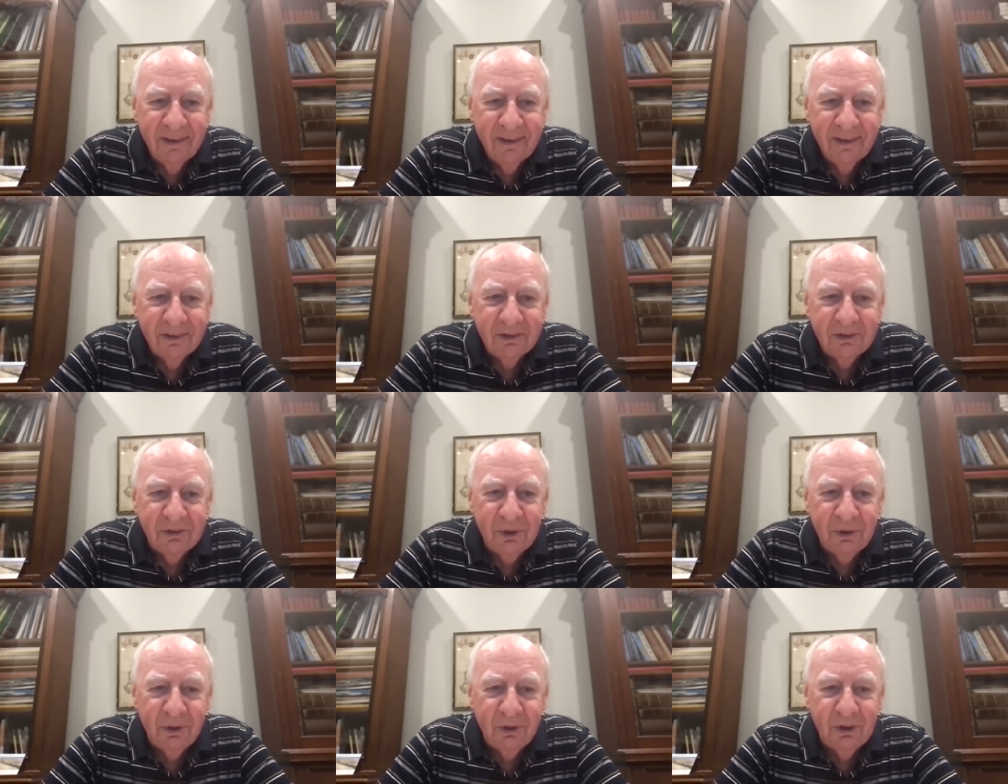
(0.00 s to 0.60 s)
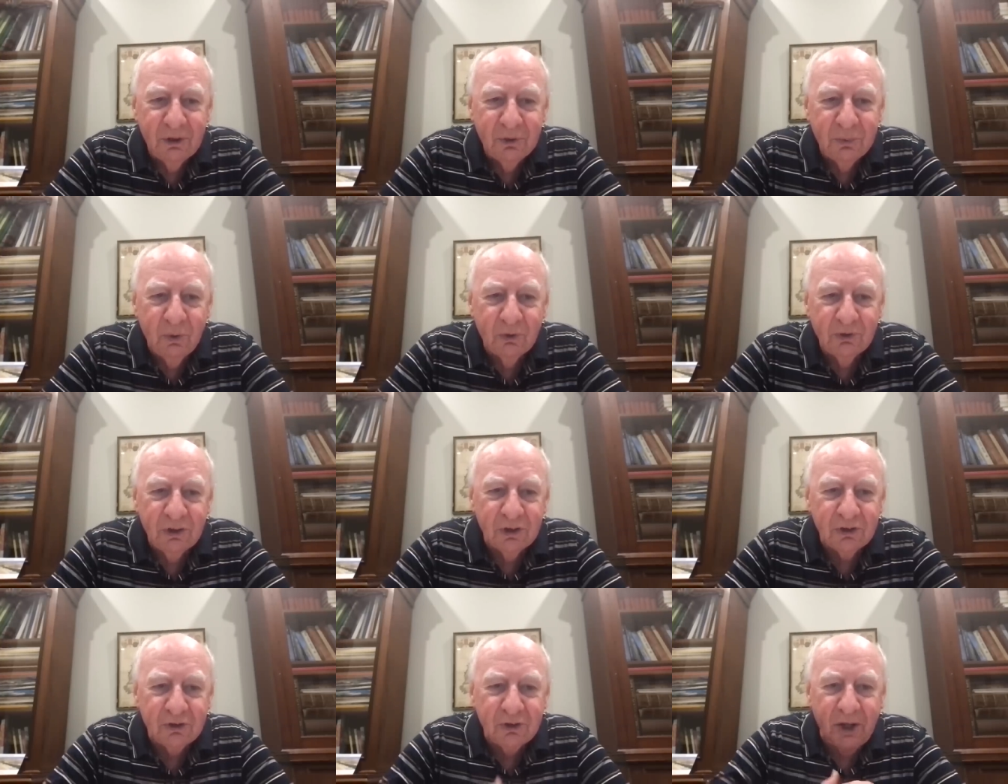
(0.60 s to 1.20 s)
Steroids will
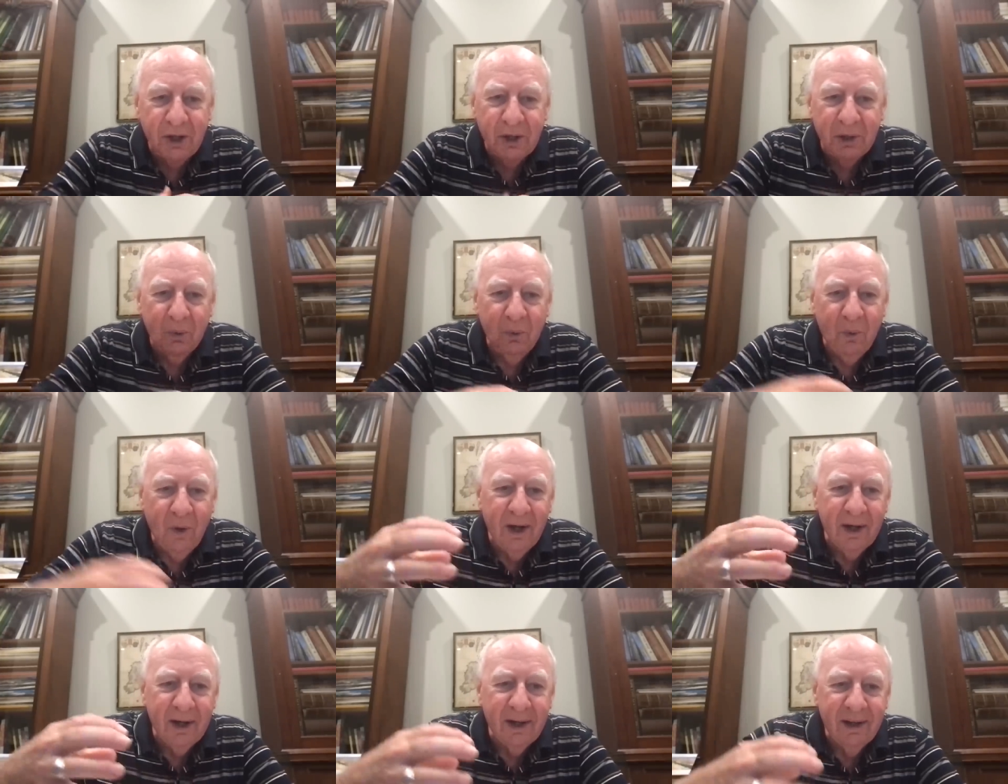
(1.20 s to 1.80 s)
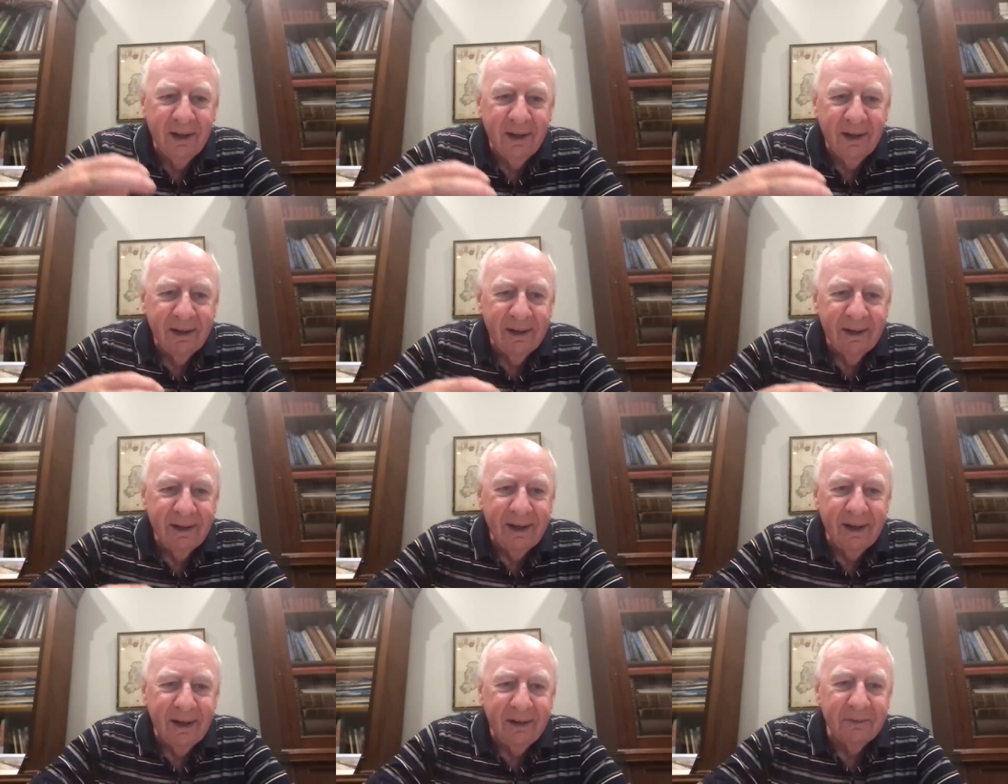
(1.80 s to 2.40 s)
just take away
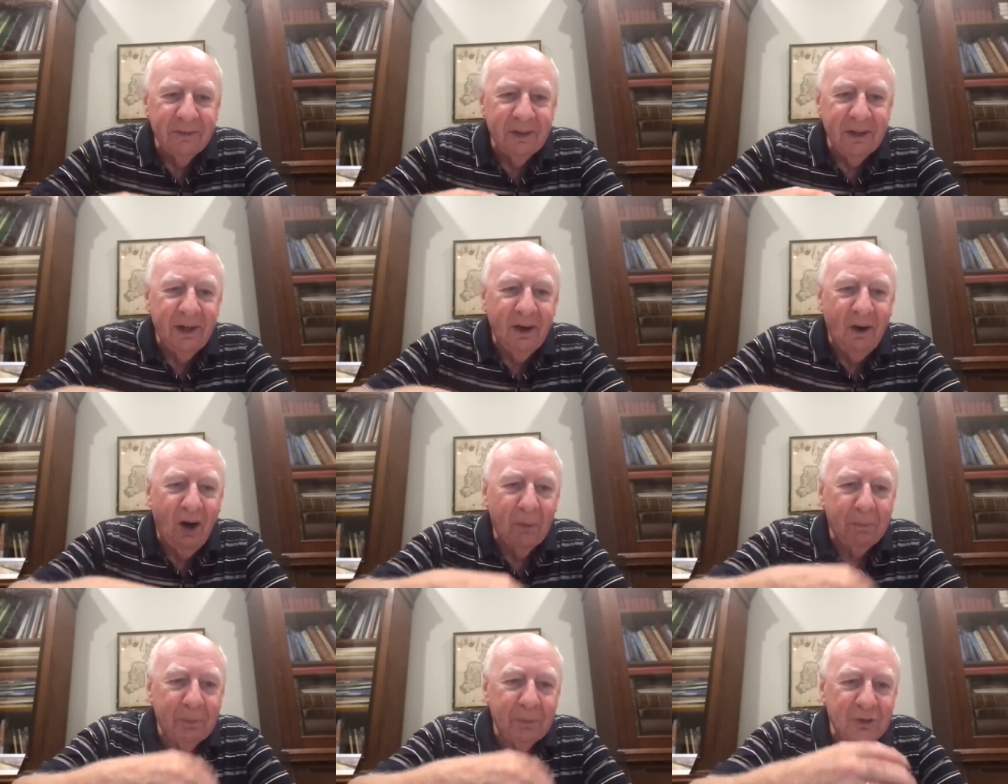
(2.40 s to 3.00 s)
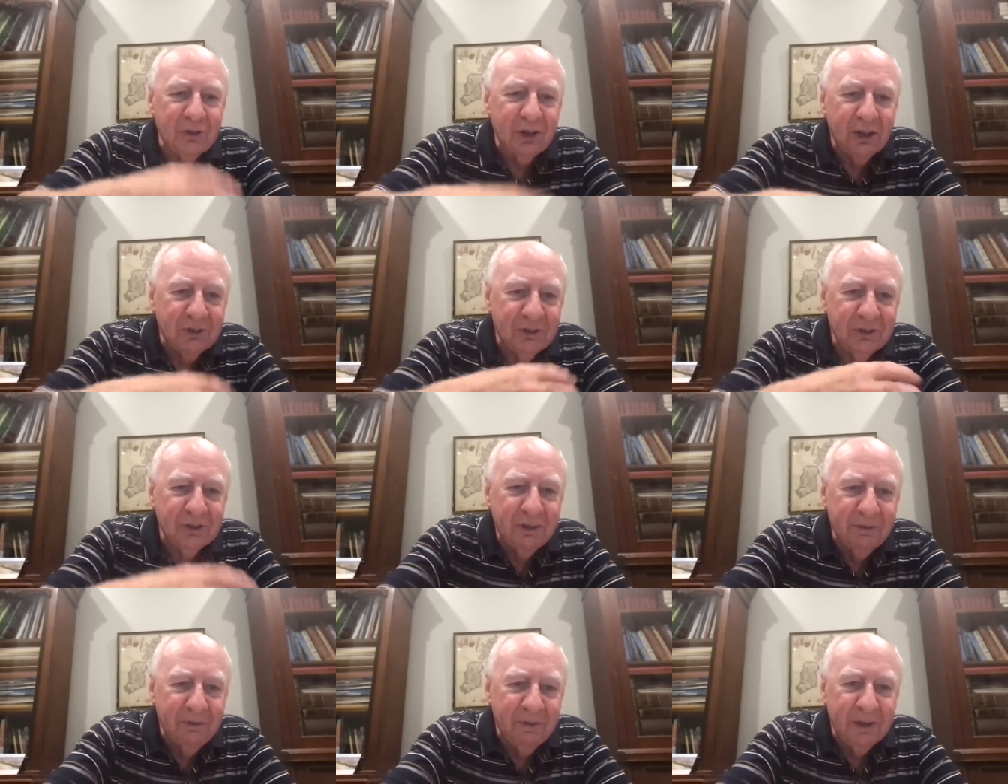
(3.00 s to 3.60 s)
uh, the
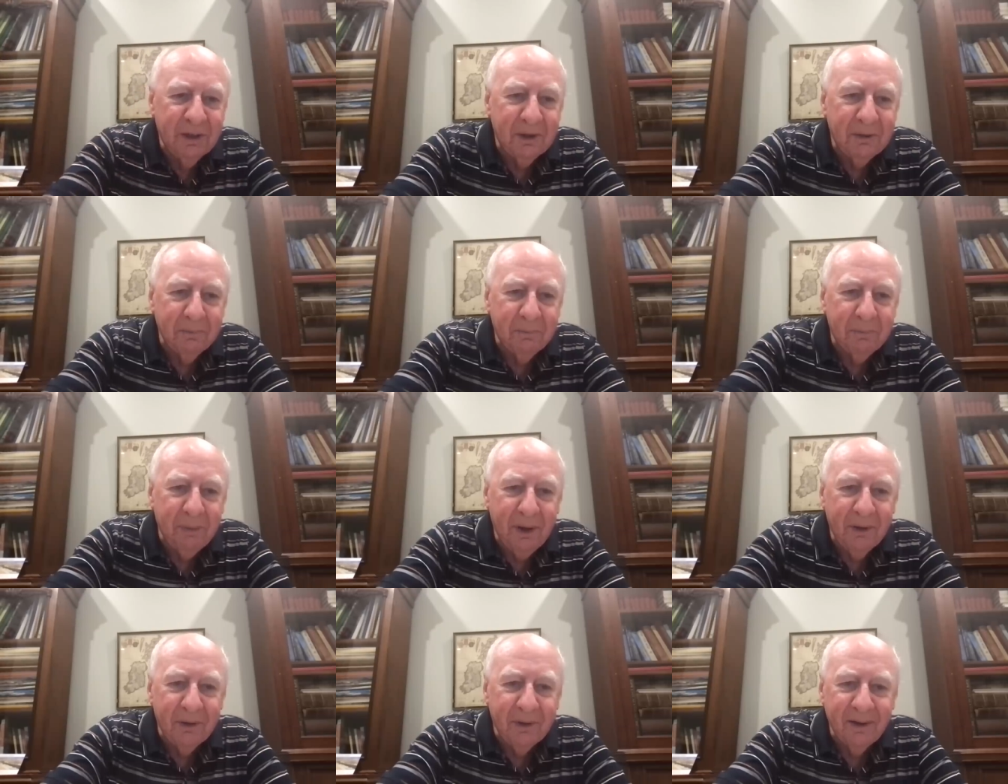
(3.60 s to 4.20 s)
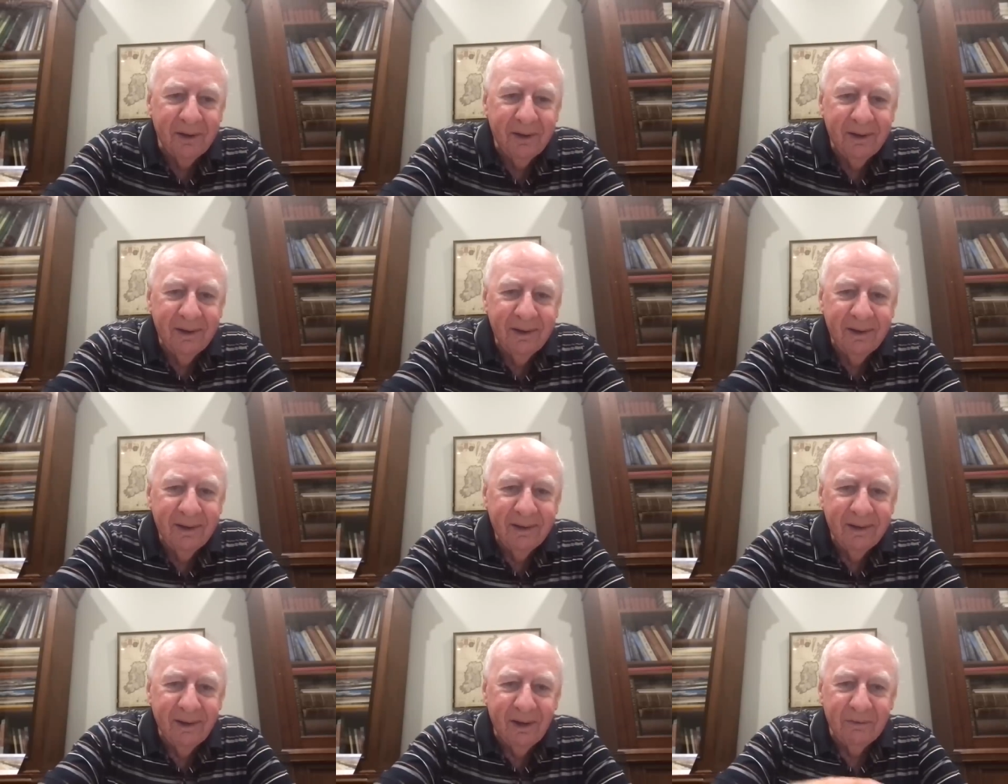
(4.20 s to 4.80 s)
hypersensitivity component
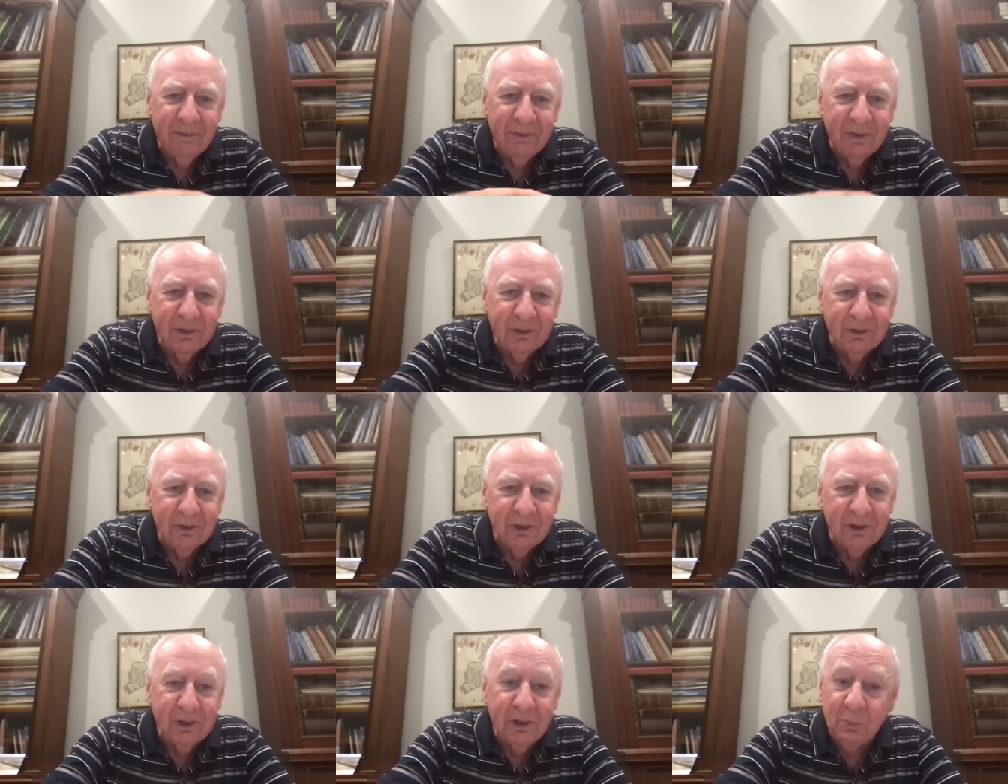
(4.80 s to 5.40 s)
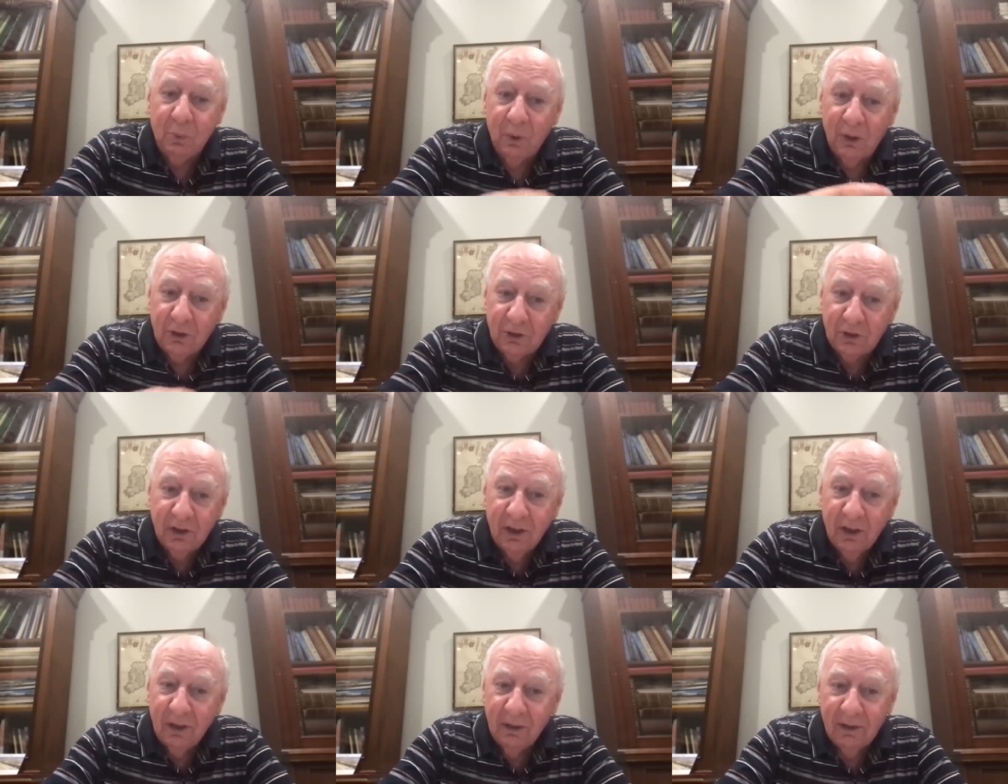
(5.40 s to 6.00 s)
of the disease,
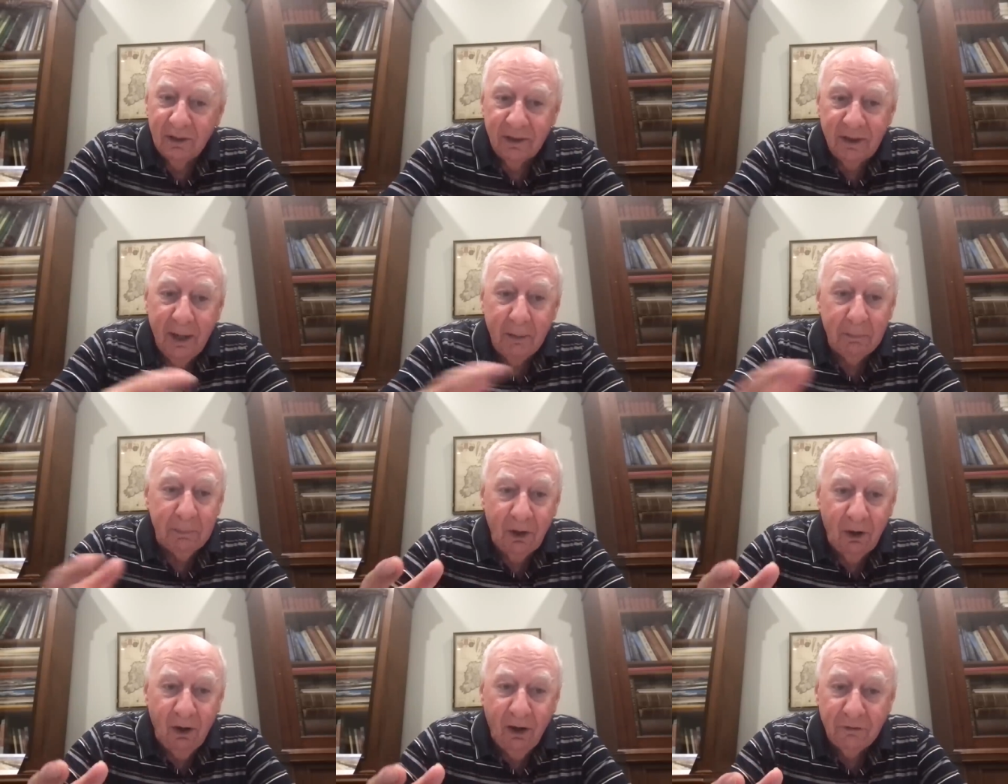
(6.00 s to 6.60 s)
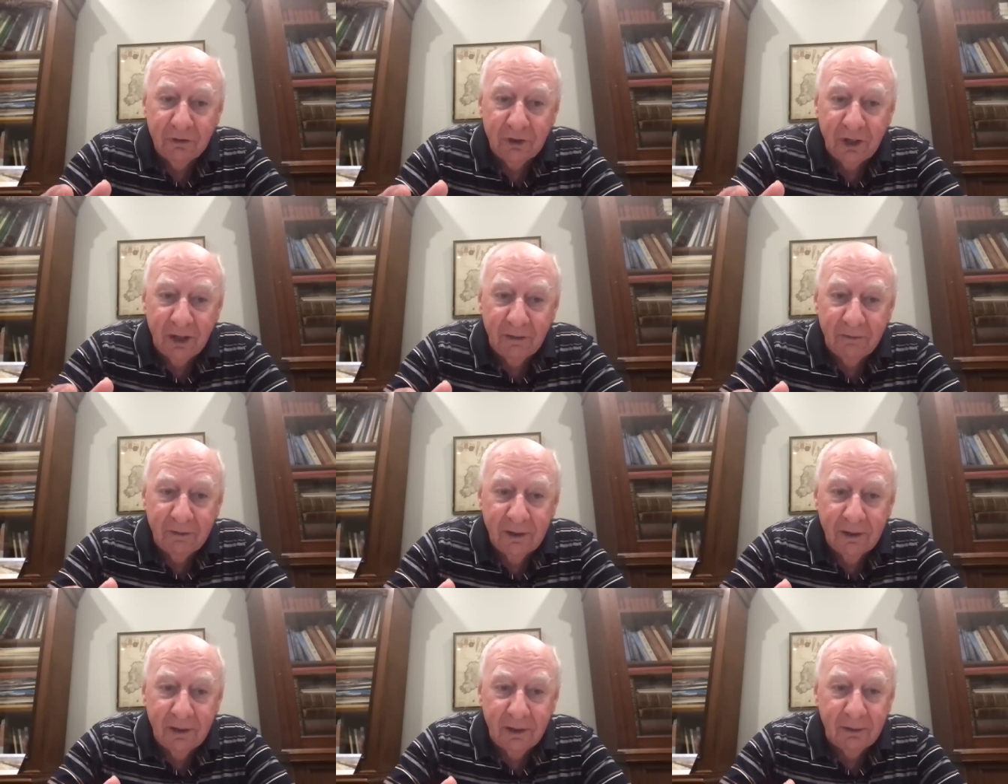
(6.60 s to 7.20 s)
which can be life
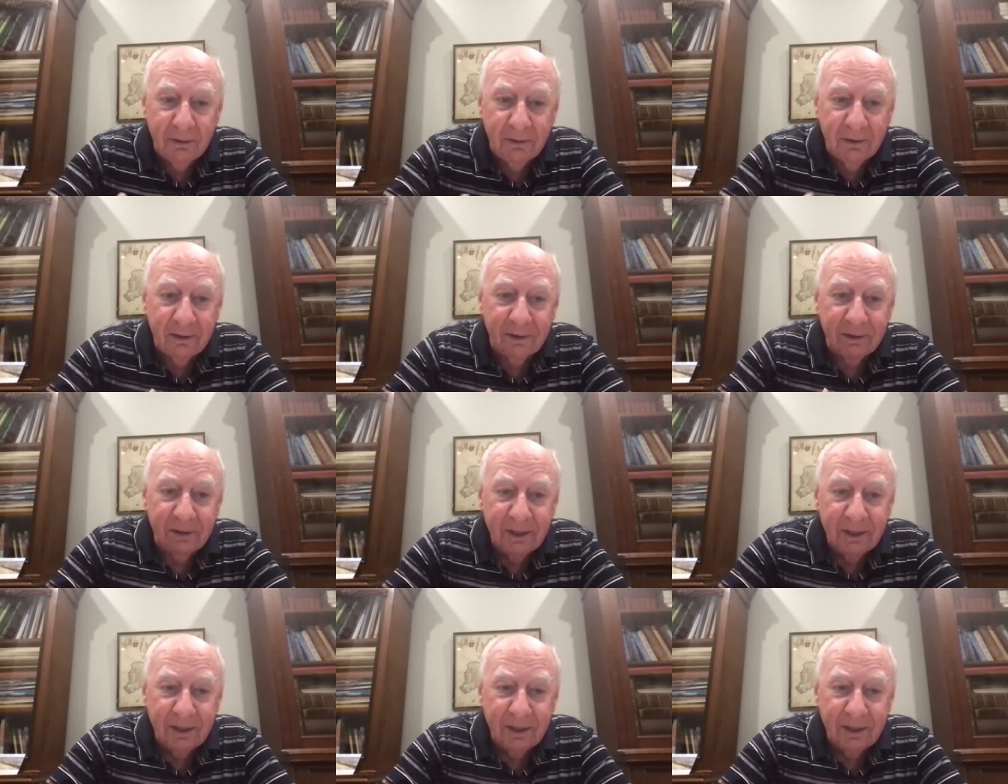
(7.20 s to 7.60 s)
saving, you know,